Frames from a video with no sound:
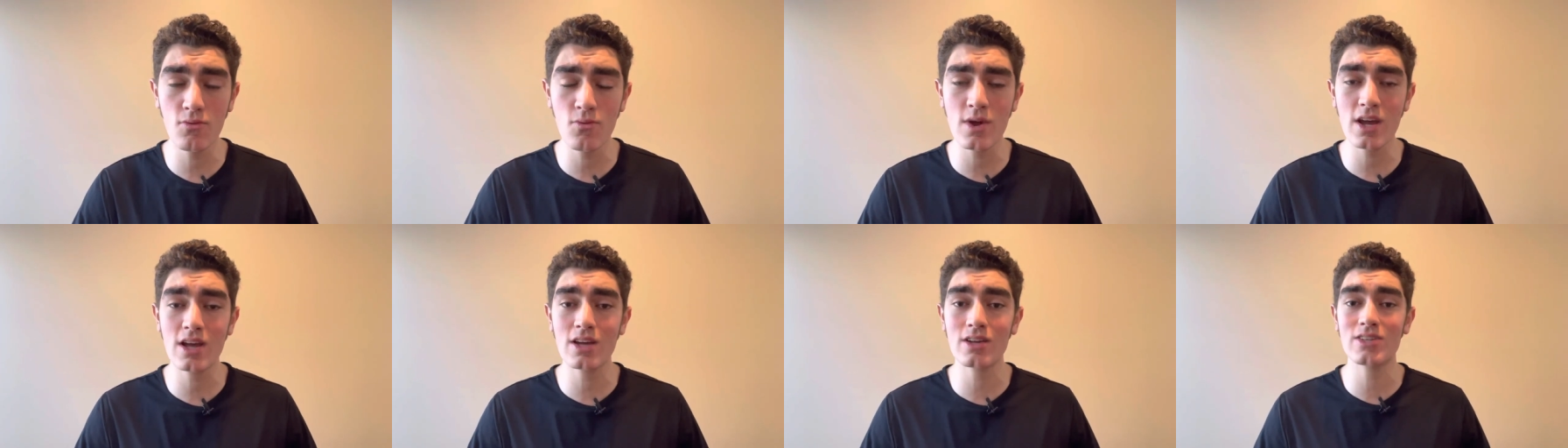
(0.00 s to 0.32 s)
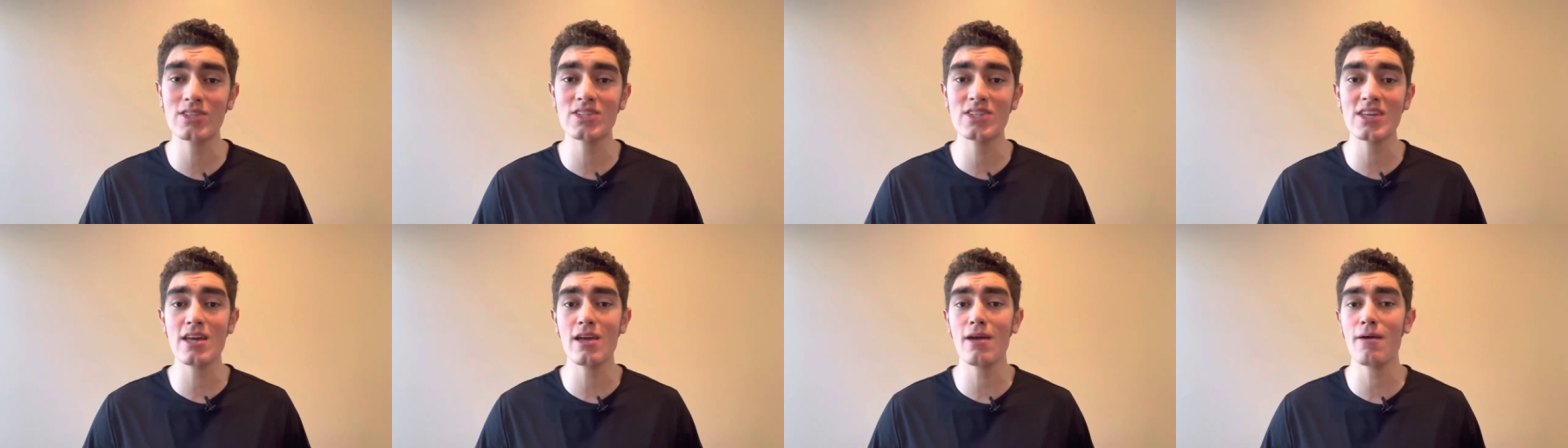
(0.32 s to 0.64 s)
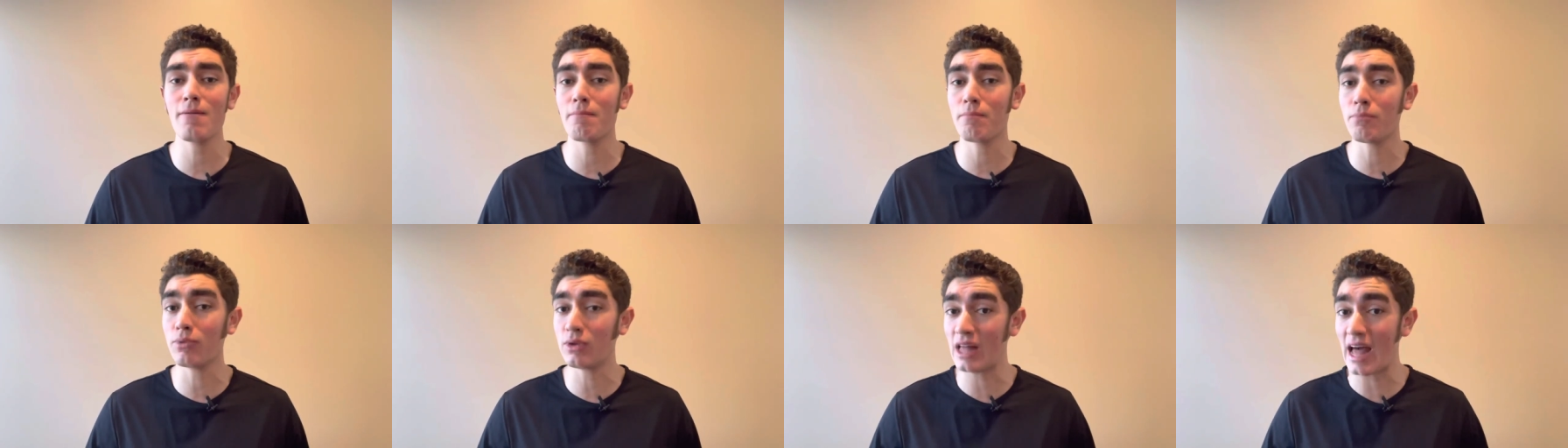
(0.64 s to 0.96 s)
We could see
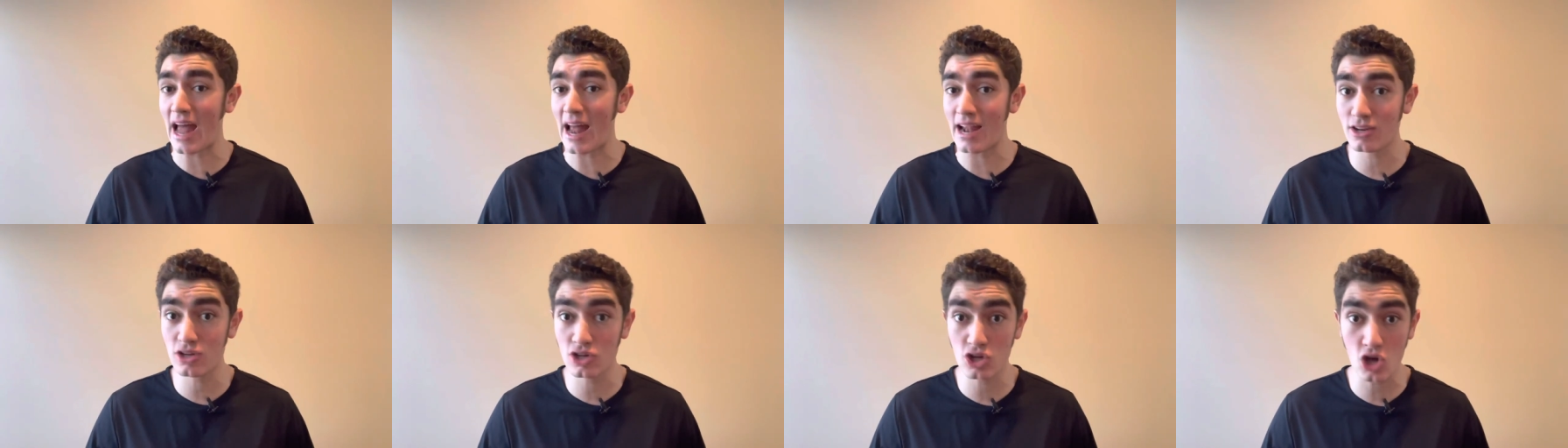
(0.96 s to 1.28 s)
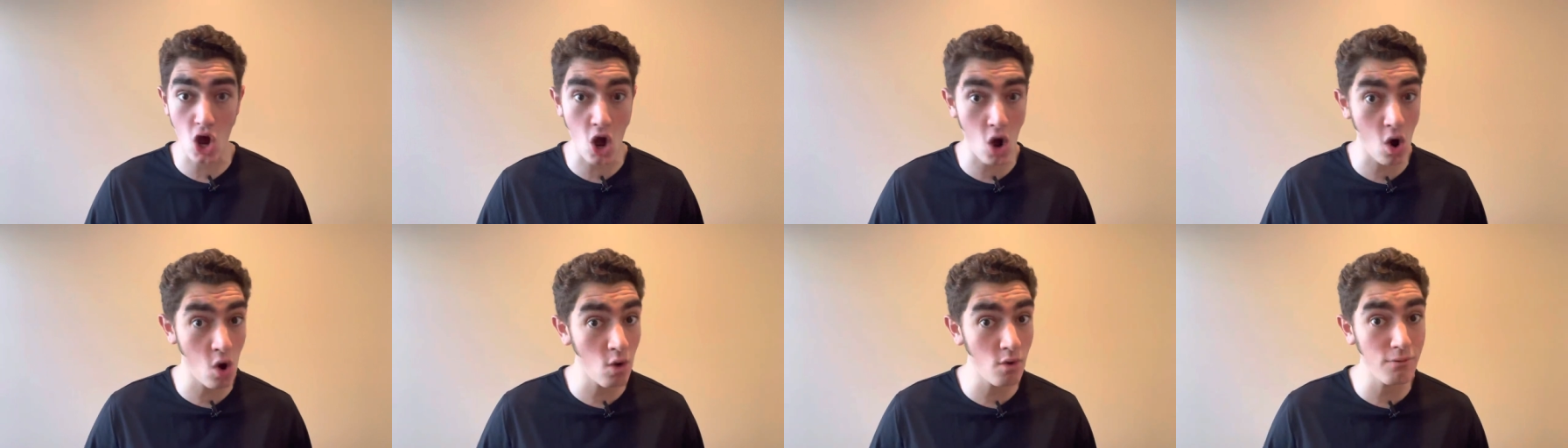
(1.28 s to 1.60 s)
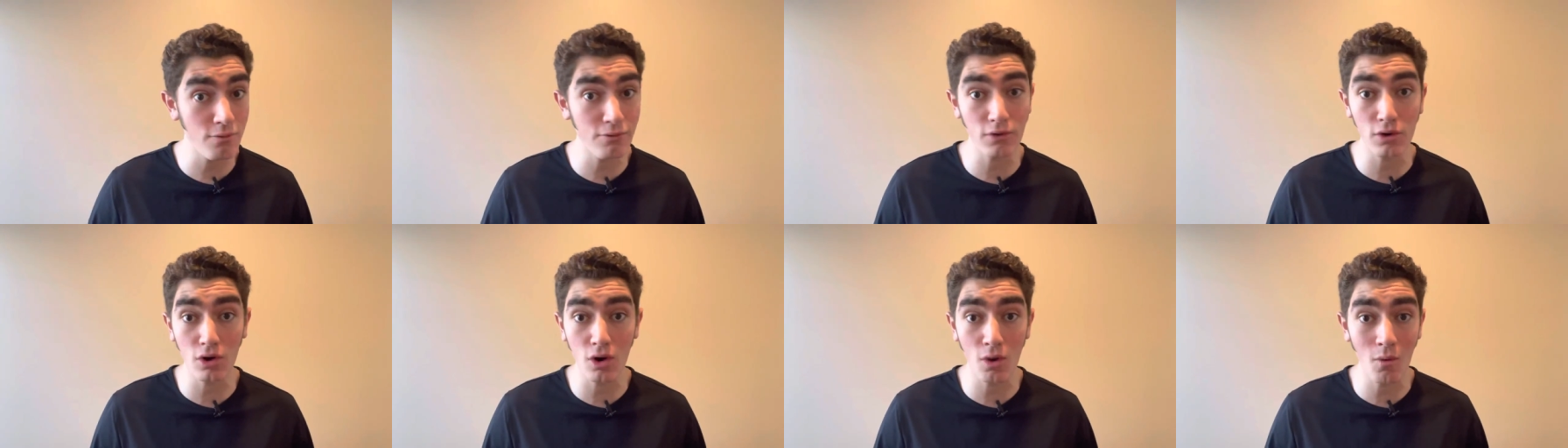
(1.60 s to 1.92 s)
him plateau
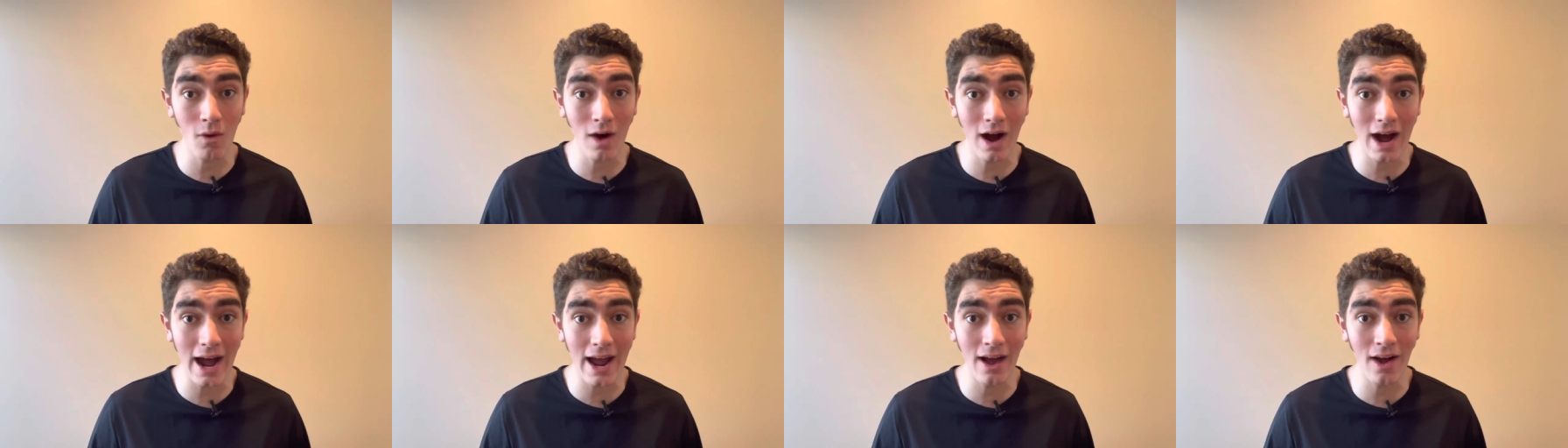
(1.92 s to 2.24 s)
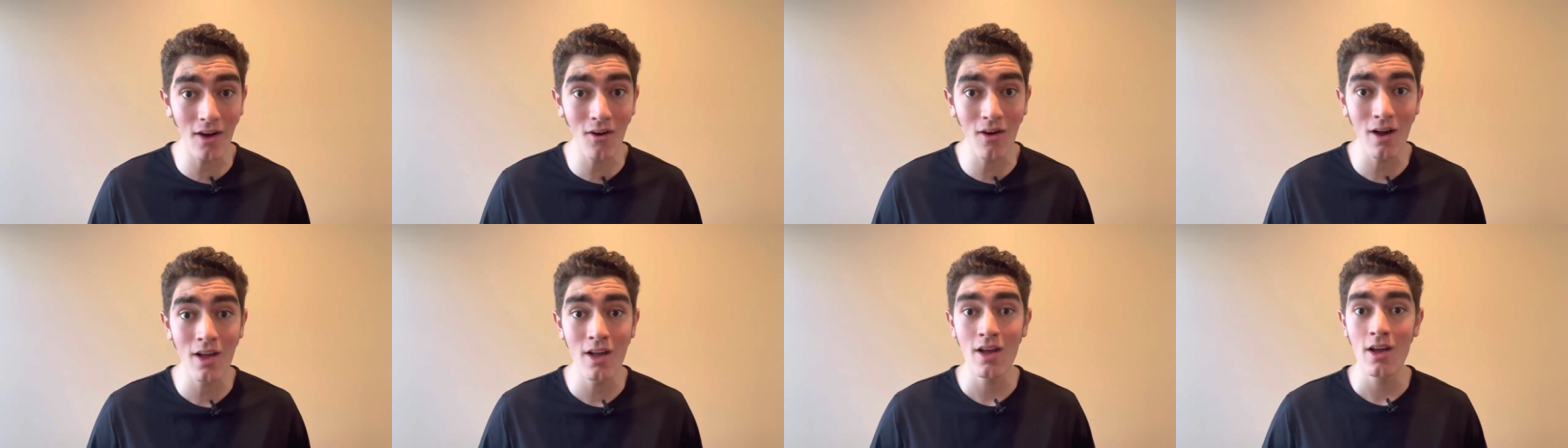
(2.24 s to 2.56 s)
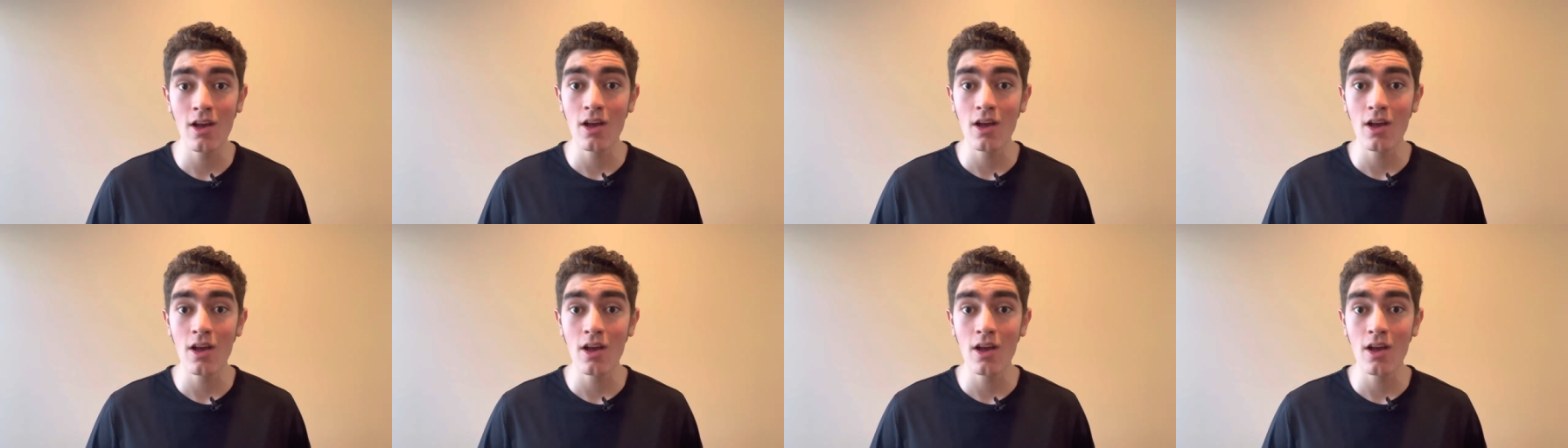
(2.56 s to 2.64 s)
for a while.